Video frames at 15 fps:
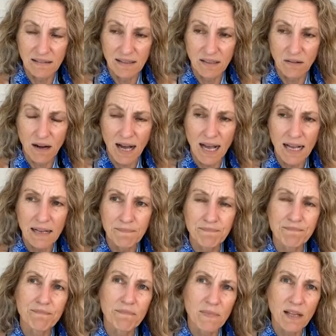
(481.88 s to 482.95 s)
I
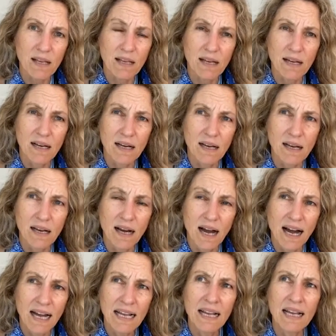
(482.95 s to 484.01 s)

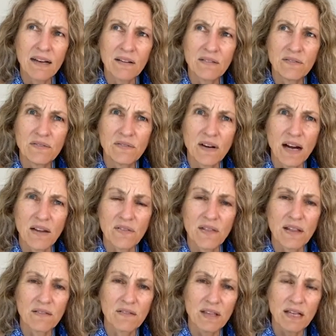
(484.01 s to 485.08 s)
have, I
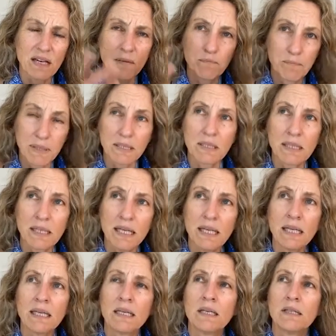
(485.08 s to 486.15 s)
think, the
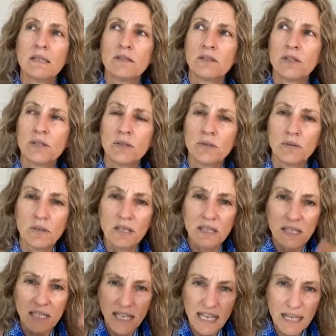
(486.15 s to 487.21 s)
ability to
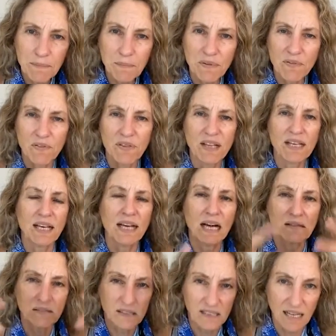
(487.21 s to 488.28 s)
keep thinking
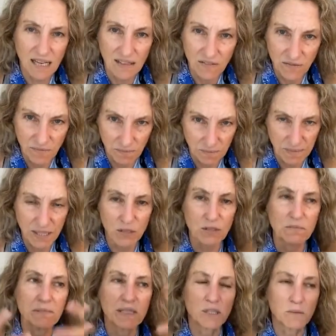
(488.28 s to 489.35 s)
outside of bigger
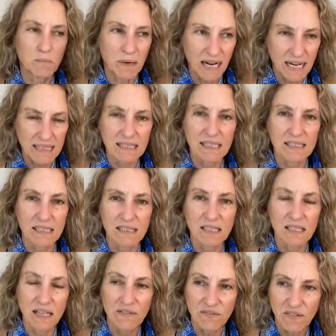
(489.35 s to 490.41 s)
and bigger boxes
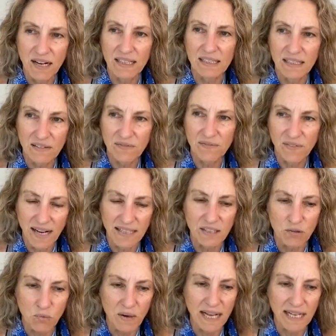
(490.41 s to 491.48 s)
until I finally find a
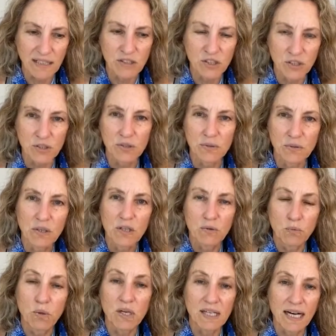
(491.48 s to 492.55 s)
way to
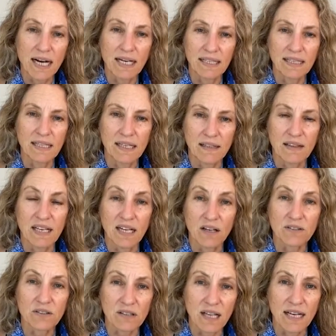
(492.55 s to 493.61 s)
work on the
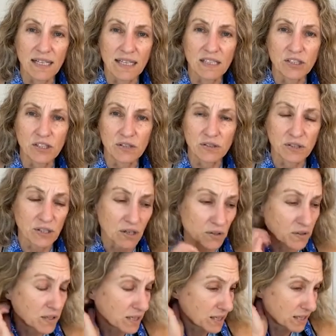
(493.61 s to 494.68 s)
underlying issue.
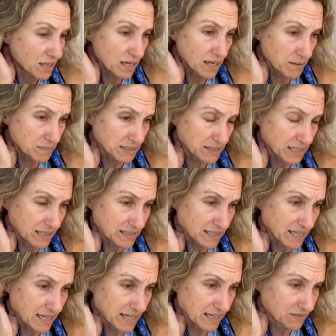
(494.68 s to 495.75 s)
So it's not that
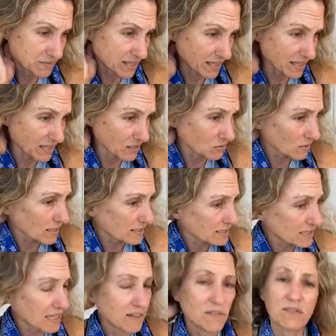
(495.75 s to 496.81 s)
I have any great
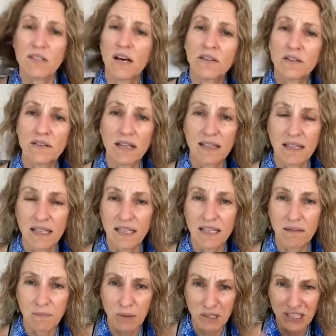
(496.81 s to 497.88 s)
gift other than
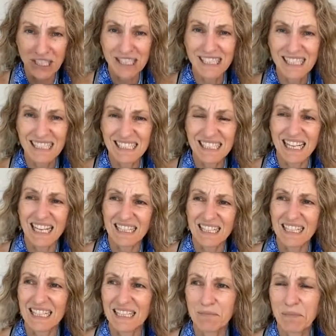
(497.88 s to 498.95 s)
the persistence and
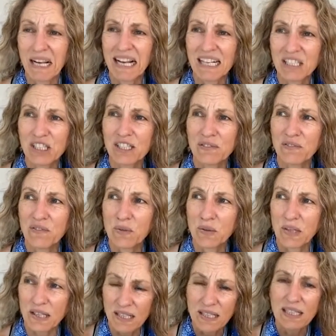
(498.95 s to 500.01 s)
the passion
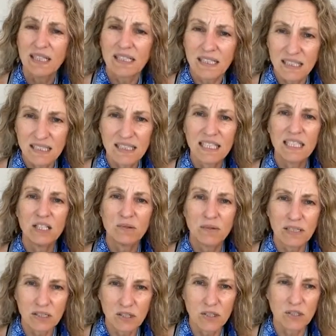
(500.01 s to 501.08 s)
for
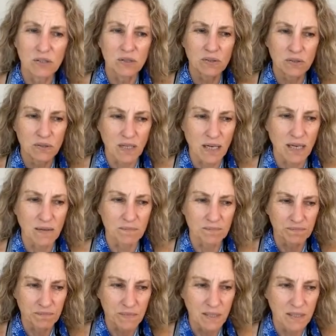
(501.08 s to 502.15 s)
continuing to
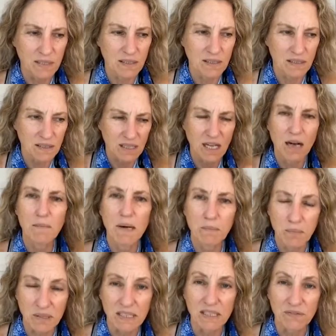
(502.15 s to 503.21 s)
come
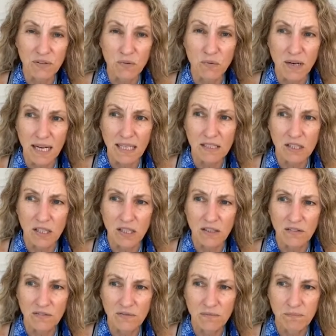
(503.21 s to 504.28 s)
up with different ways
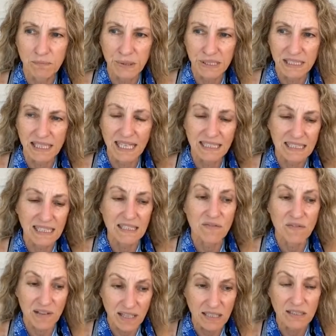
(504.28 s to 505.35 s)
of presenting
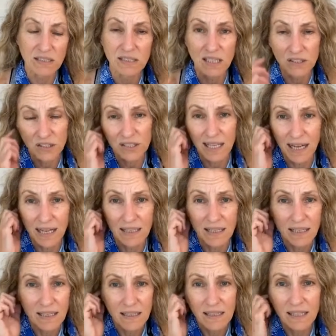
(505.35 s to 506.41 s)
things such
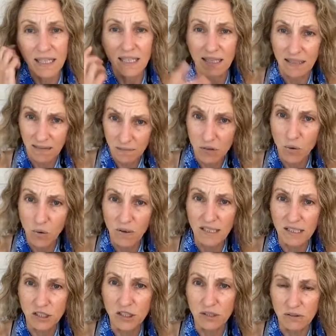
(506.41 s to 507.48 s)
that the core
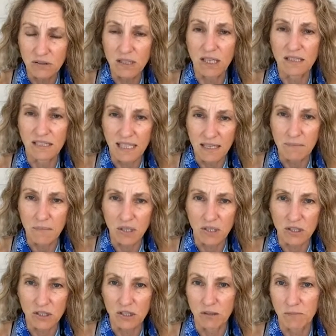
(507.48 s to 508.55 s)
issue does
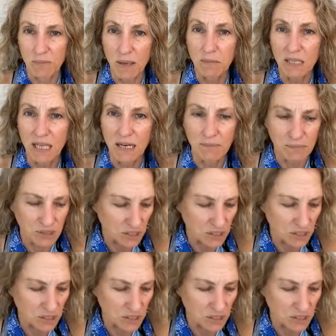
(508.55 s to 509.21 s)
emerge or bubble up.